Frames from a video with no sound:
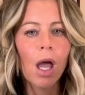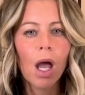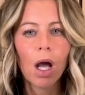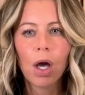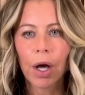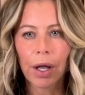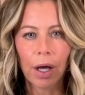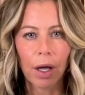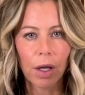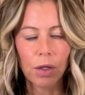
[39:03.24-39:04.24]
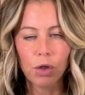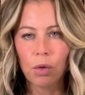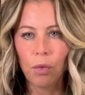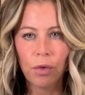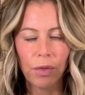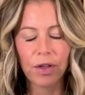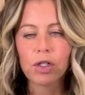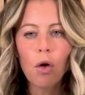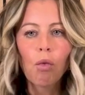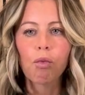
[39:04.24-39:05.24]
There's
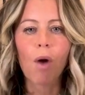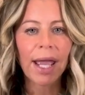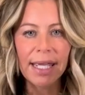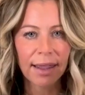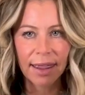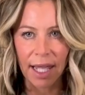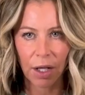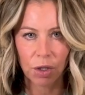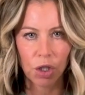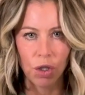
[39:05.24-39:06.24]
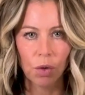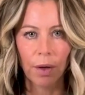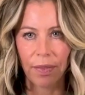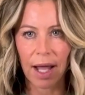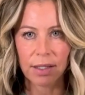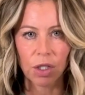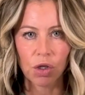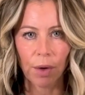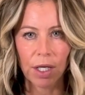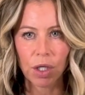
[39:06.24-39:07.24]
no right thing to do in that
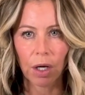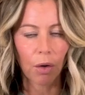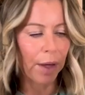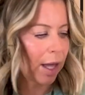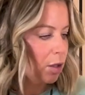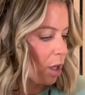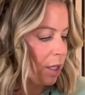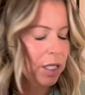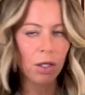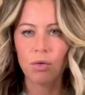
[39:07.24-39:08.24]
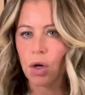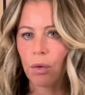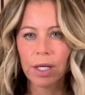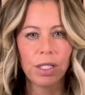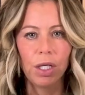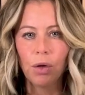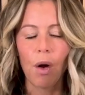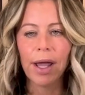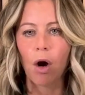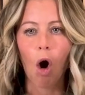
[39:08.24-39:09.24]
situation. Okay. Continue, don't continue.
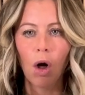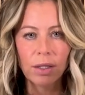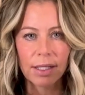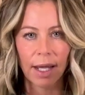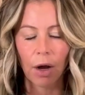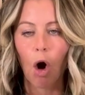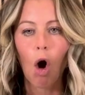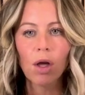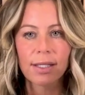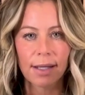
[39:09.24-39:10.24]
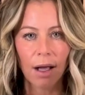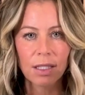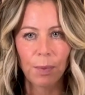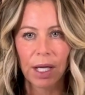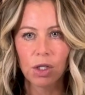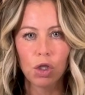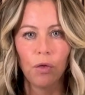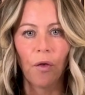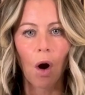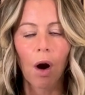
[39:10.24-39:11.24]
It all sucks because
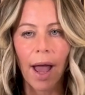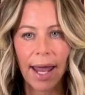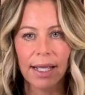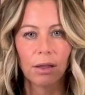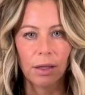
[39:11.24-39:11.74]
you've already